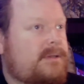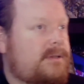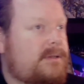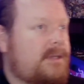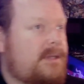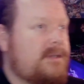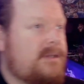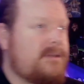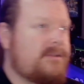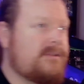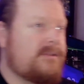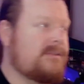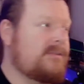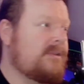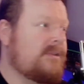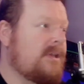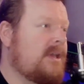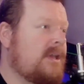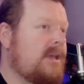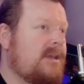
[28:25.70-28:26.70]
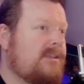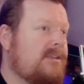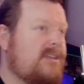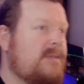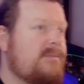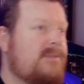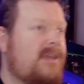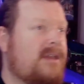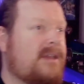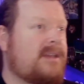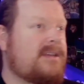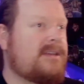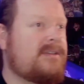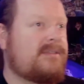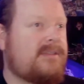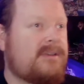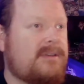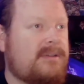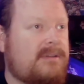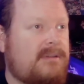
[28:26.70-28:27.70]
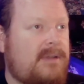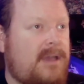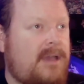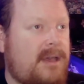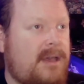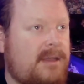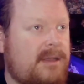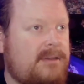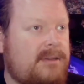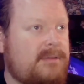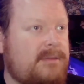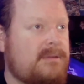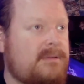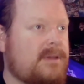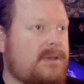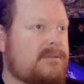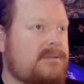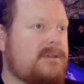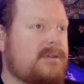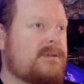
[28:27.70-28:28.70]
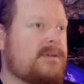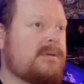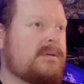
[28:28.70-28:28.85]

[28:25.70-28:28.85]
He does. Seems like a decent dude though too.